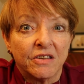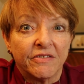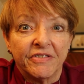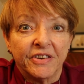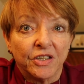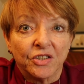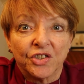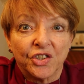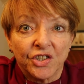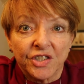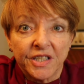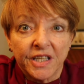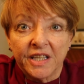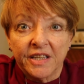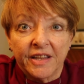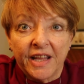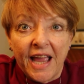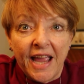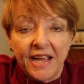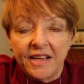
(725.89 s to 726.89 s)
the filters
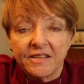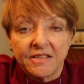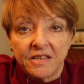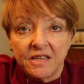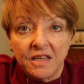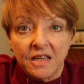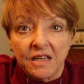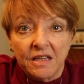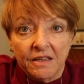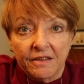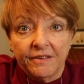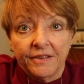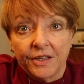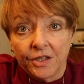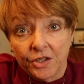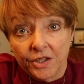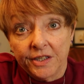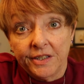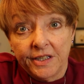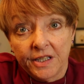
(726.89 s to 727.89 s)
in the AC
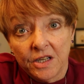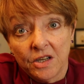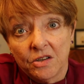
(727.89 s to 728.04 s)
unit,